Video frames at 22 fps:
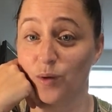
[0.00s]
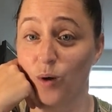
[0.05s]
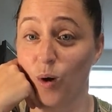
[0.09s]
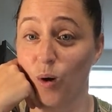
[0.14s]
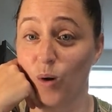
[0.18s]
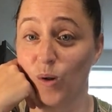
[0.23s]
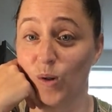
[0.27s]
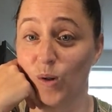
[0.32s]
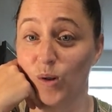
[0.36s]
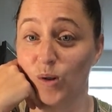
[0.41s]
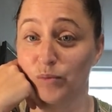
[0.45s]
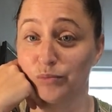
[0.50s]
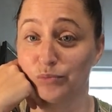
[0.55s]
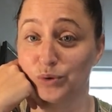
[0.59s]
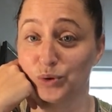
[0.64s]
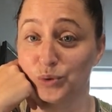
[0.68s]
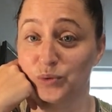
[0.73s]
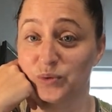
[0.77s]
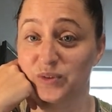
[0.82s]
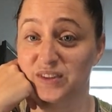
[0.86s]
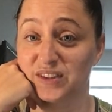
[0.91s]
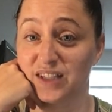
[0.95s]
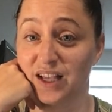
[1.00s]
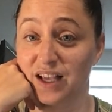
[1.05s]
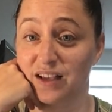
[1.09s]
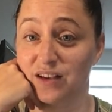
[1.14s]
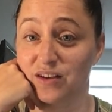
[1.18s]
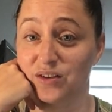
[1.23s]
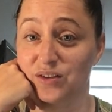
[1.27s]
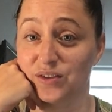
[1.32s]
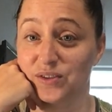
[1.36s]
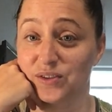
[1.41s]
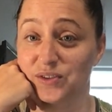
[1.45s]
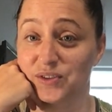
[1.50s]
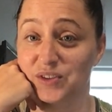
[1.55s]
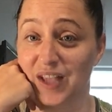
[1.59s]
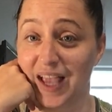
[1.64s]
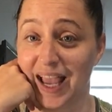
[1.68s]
all moon cycles